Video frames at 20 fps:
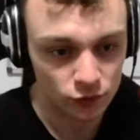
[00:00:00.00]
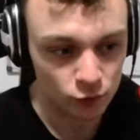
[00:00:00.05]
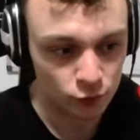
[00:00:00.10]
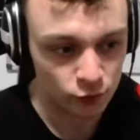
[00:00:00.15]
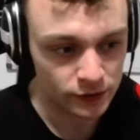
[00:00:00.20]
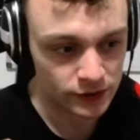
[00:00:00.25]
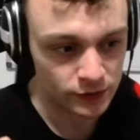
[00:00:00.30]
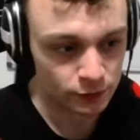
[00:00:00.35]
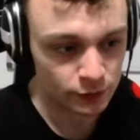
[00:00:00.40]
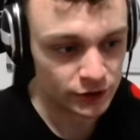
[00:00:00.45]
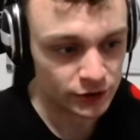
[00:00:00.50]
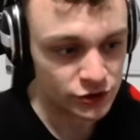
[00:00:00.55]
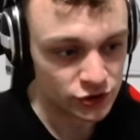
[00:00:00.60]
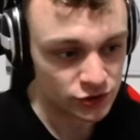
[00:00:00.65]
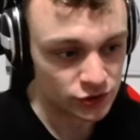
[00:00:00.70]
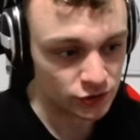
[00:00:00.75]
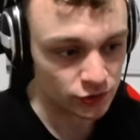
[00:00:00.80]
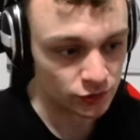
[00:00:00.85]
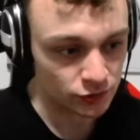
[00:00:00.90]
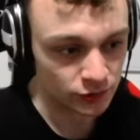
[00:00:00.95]
with which
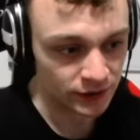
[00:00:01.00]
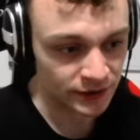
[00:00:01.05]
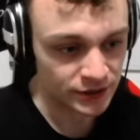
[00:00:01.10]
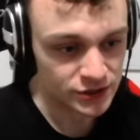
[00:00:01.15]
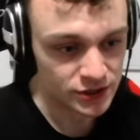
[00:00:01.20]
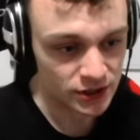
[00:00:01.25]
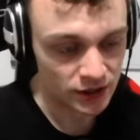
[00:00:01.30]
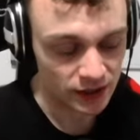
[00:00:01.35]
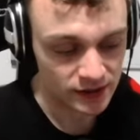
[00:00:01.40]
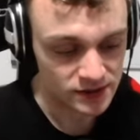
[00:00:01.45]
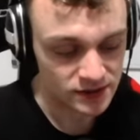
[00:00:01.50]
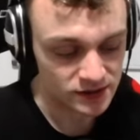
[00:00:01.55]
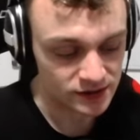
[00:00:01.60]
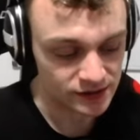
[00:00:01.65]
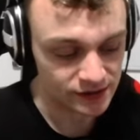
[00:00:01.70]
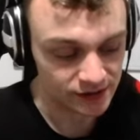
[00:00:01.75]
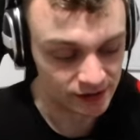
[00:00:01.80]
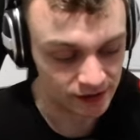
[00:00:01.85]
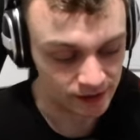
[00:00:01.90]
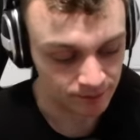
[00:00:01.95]
to initialize
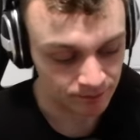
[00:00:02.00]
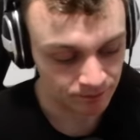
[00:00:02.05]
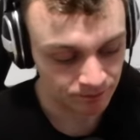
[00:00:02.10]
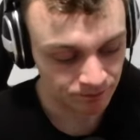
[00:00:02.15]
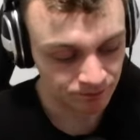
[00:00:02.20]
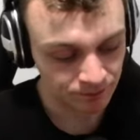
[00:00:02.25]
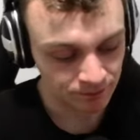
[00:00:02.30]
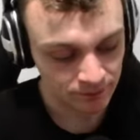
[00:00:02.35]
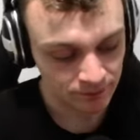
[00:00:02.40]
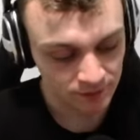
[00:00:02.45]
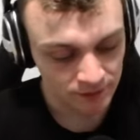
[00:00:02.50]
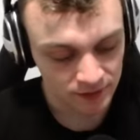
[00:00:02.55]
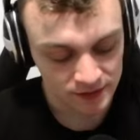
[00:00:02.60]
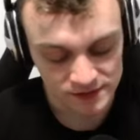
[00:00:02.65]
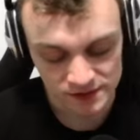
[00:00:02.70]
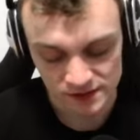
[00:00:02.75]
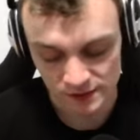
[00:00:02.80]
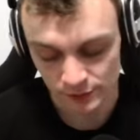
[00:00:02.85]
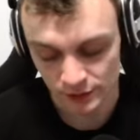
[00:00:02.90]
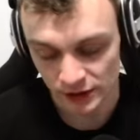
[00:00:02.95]
the
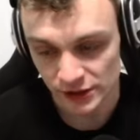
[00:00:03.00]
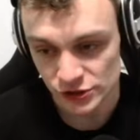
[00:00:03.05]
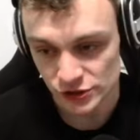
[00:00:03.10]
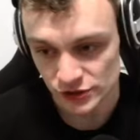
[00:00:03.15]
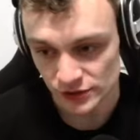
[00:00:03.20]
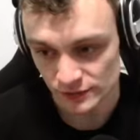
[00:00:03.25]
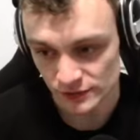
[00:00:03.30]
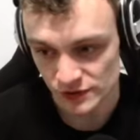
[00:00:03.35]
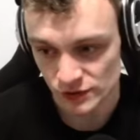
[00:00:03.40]
simulation.